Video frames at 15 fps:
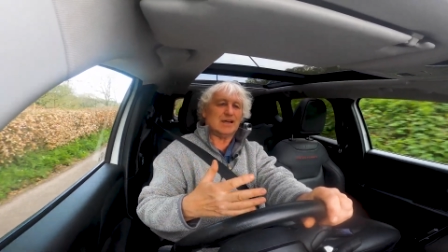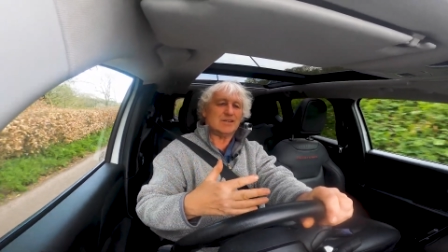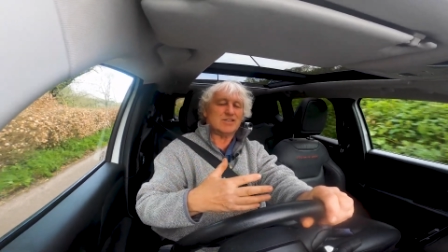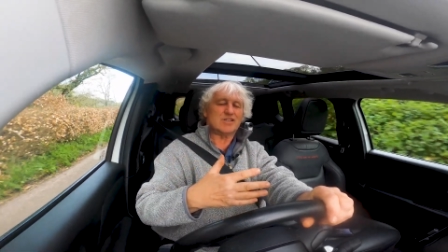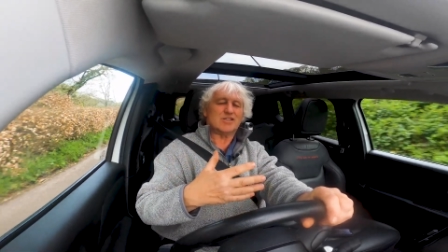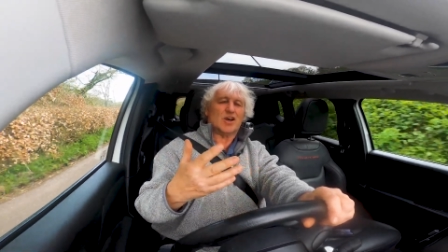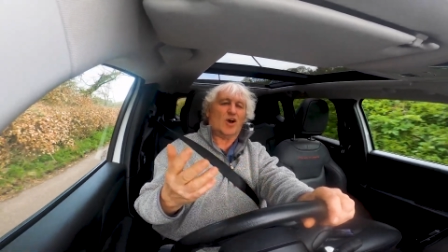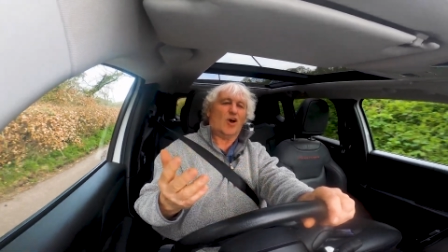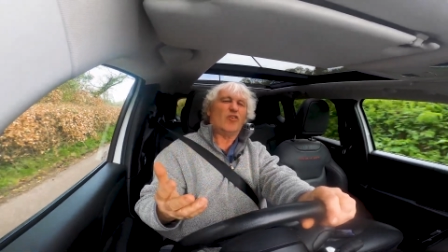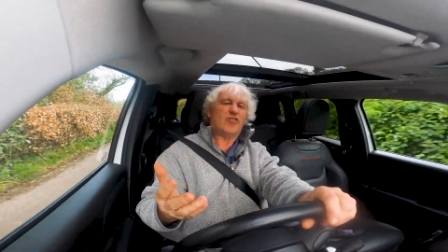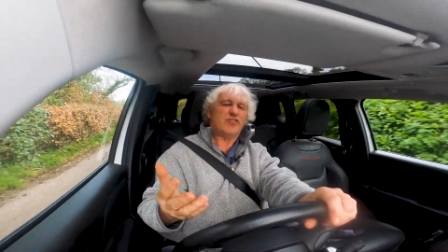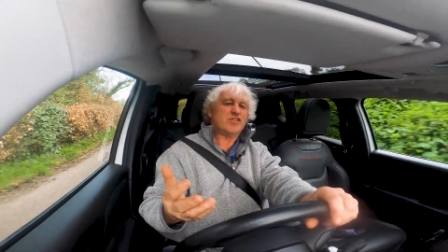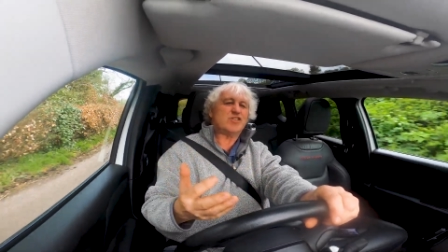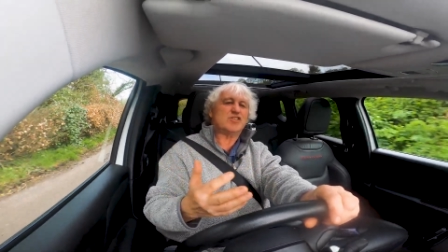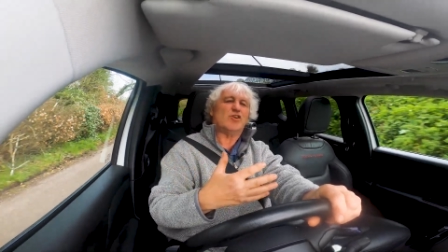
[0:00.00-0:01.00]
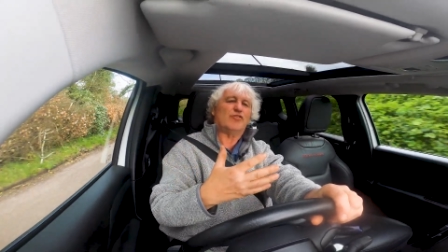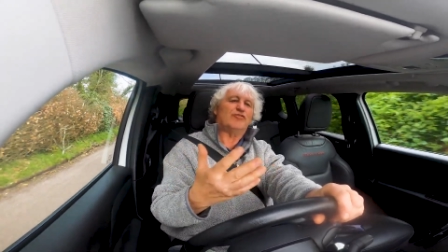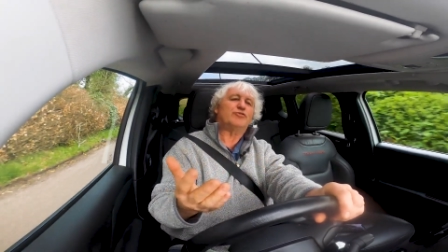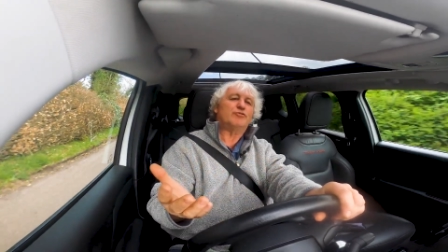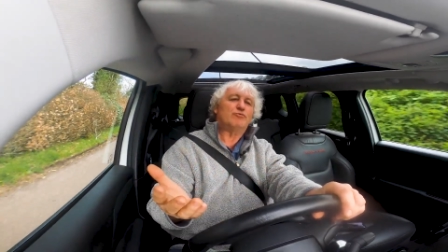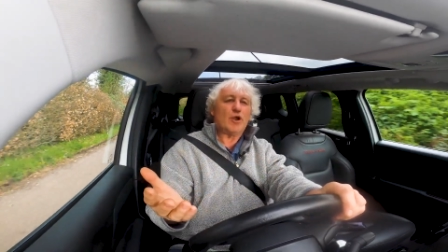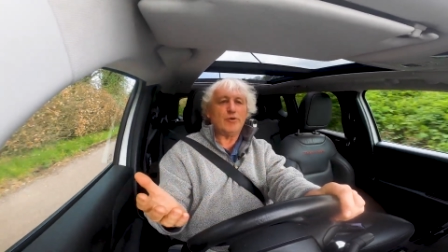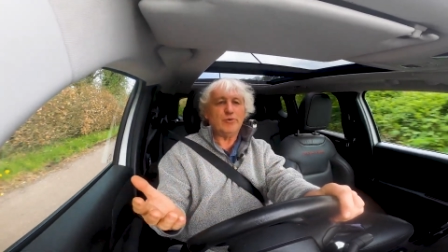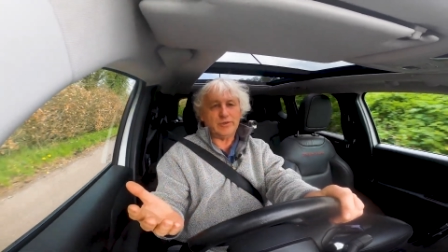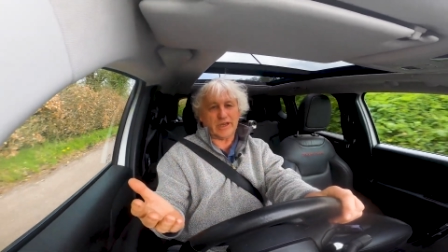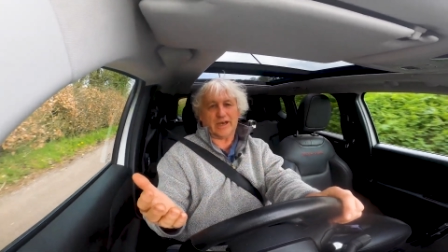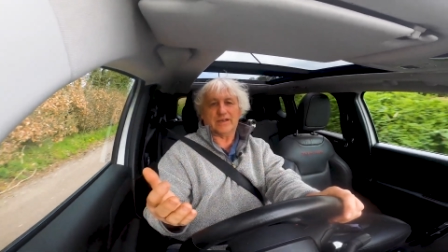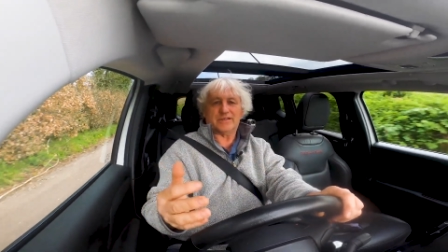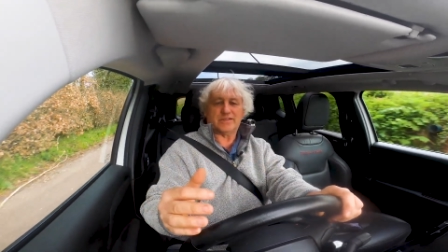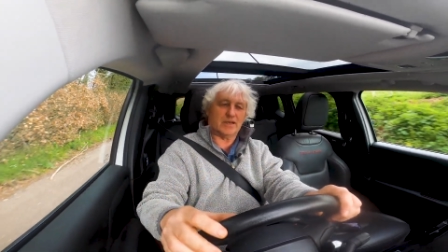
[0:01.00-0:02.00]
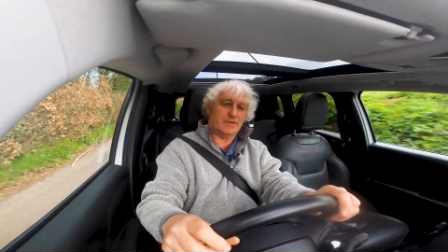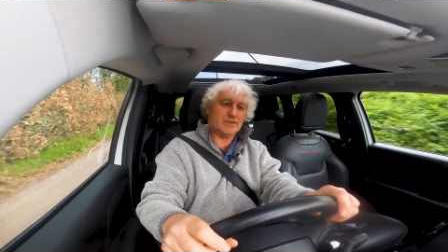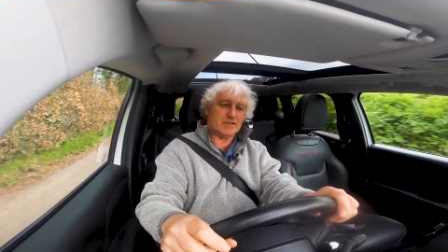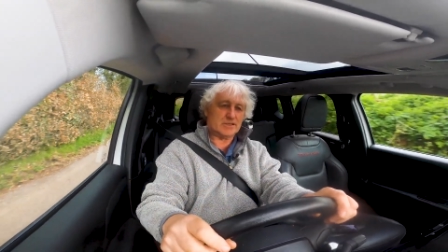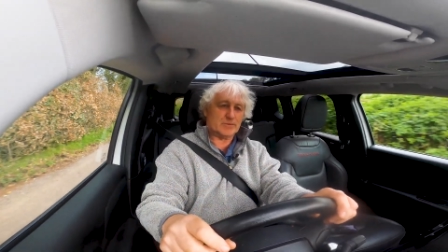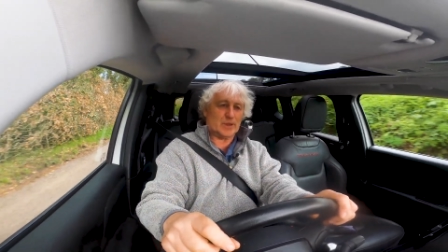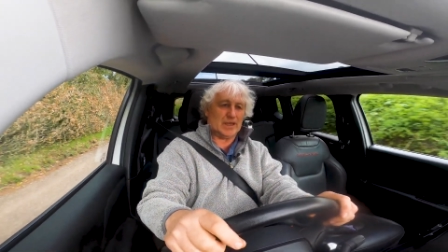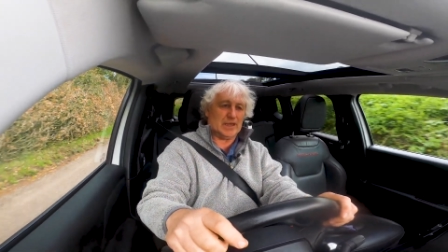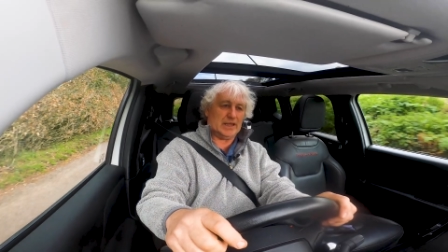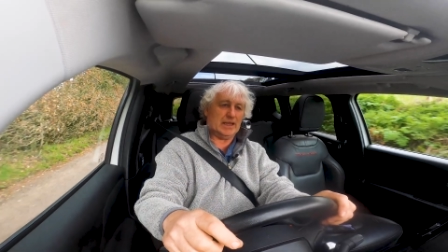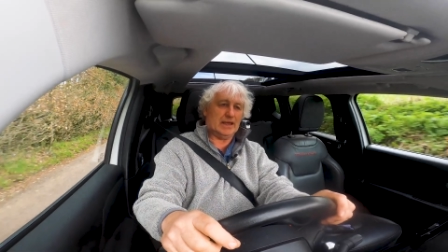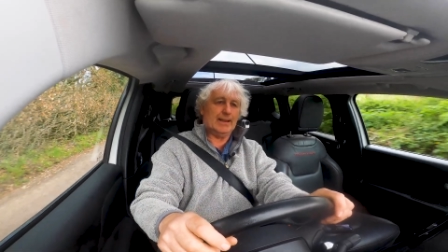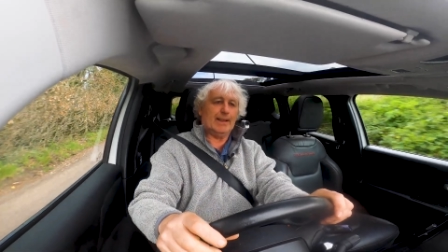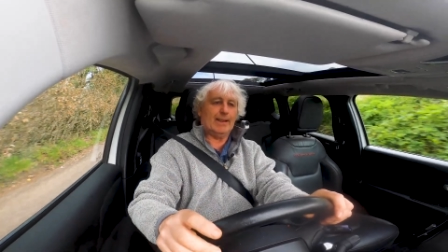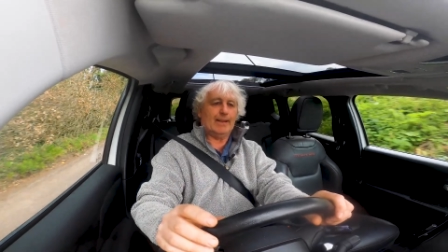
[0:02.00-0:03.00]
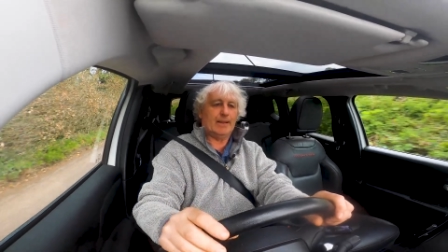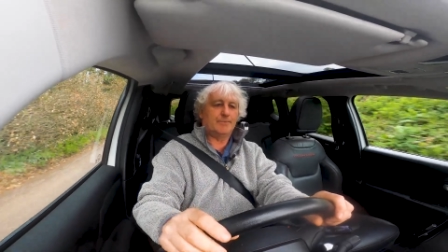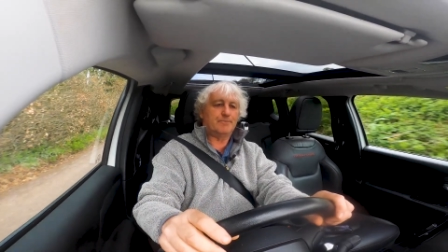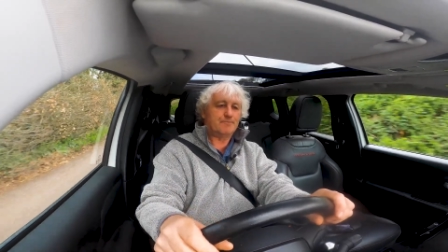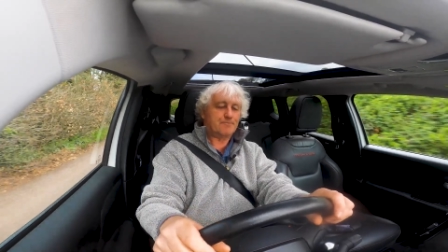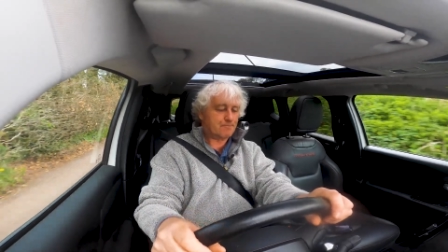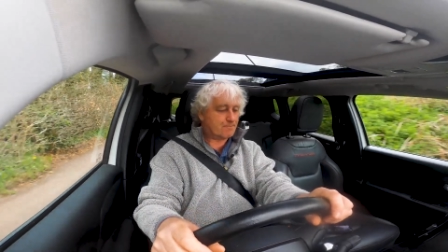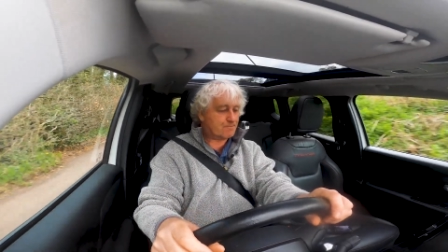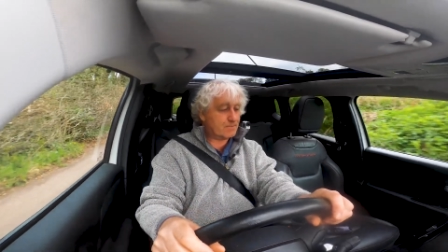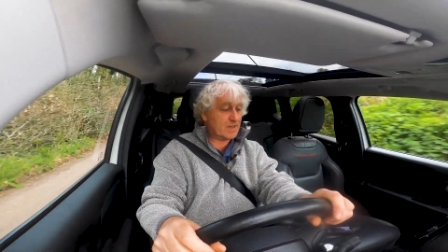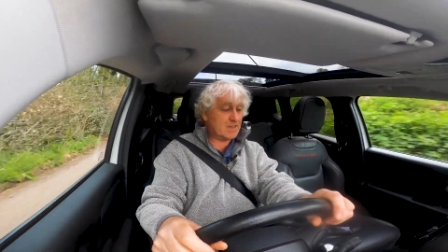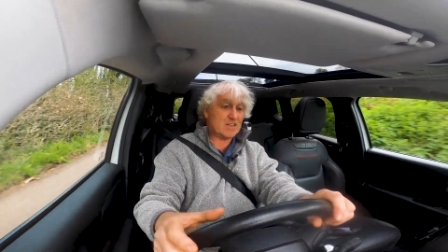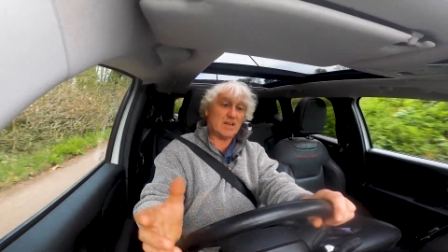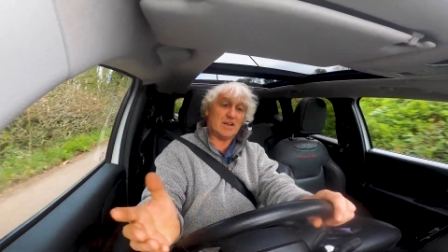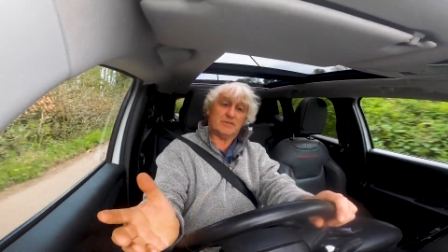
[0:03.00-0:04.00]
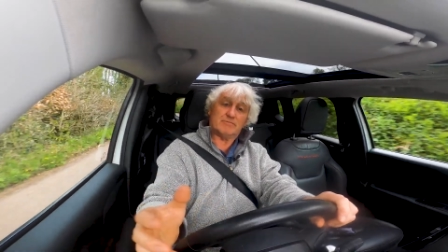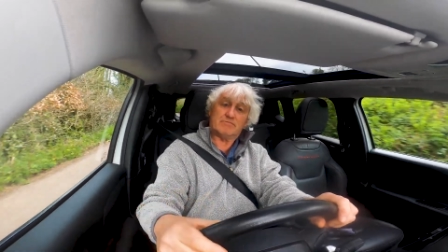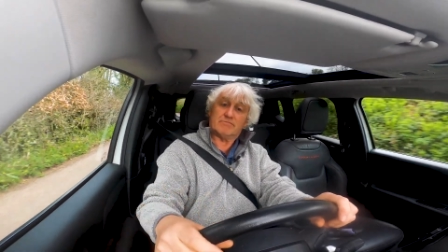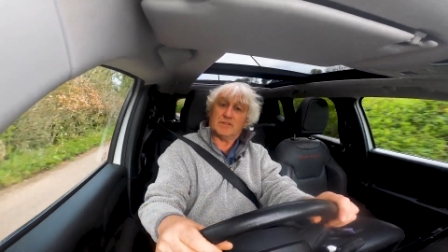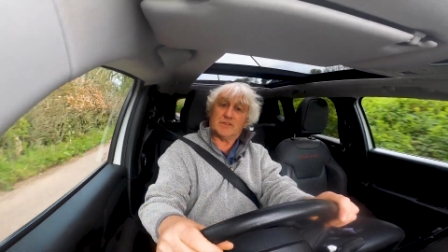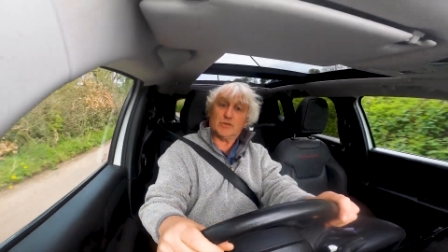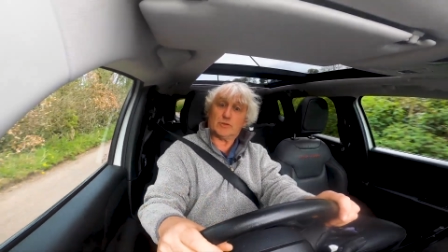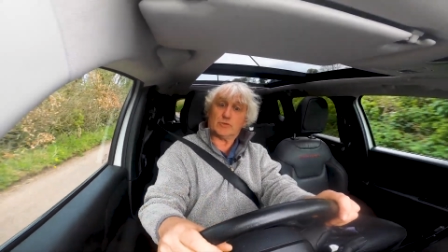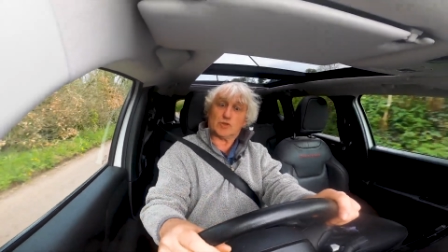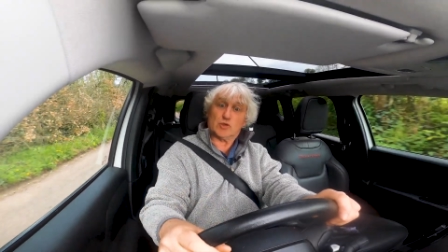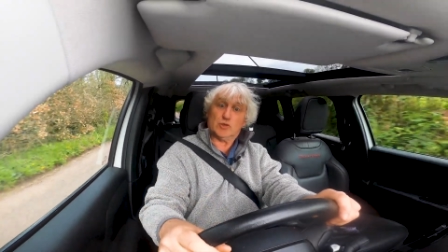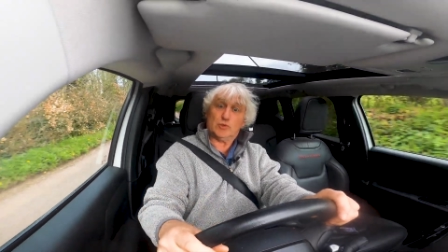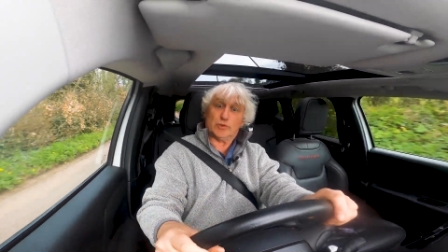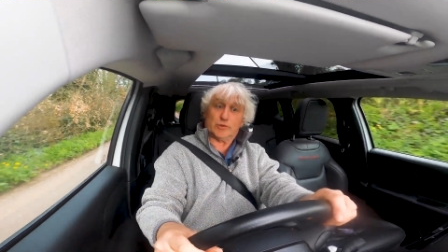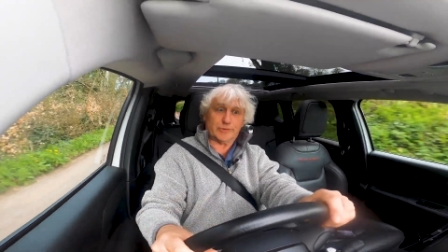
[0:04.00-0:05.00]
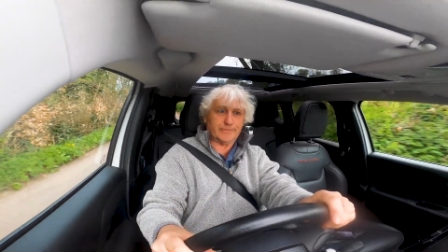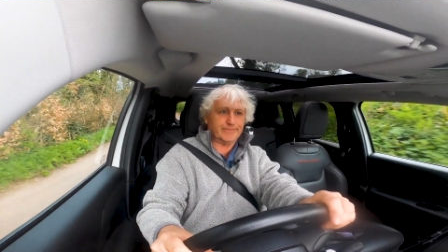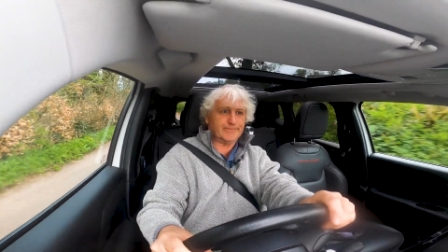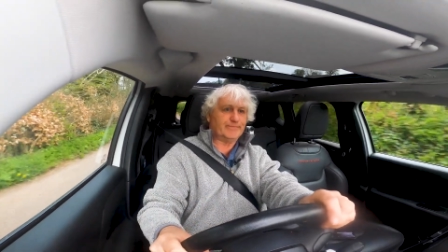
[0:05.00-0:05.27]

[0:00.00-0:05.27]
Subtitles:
soft roader, so to speak. So, not good.